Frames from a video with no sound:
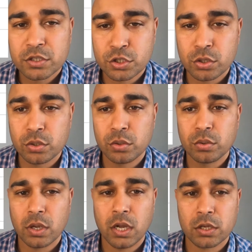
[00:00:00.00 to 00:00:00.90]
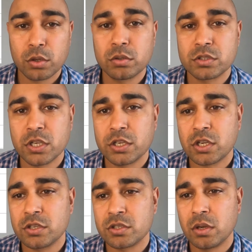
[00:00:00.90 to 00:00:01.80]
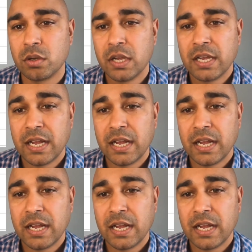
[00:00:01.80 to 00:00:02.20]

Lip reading: to Google Search Console